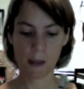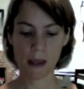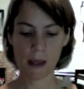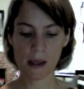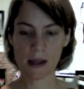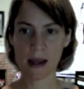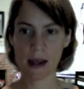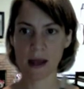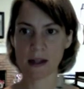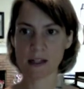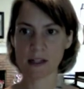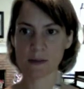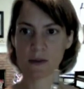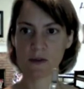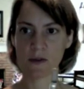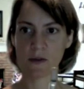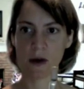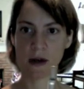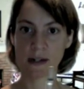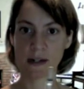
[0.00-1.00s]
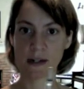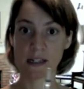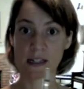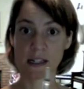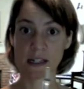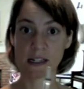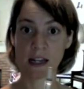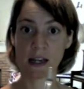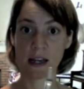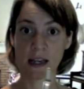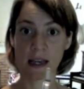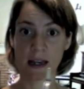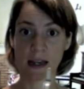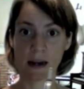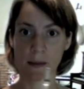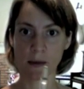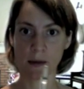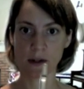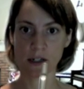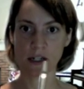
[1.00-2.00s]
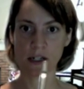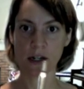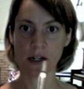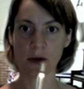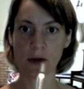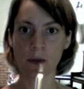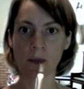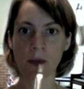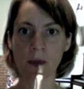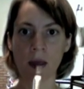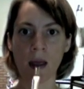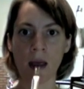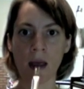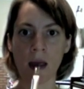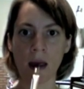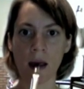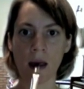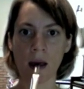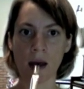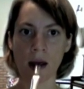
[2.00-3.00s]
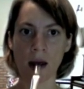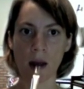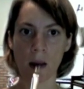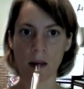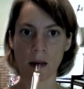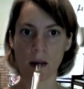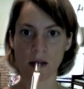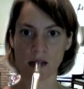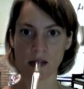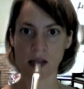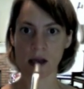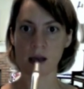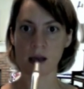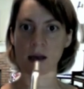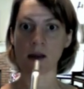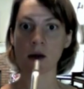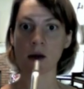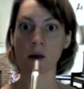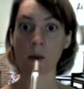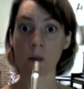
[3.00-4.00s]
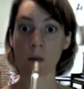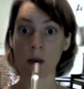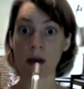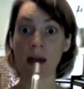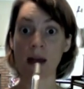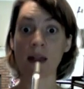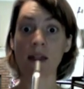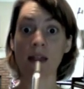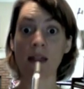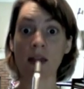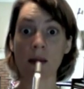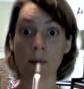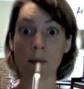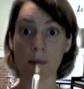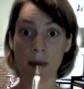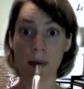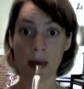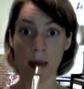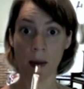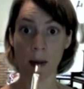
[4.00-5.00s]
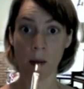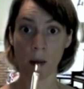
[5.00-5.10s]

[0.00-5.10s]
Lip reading: Now let's move on to the tonguing, number 2. Tongue with me.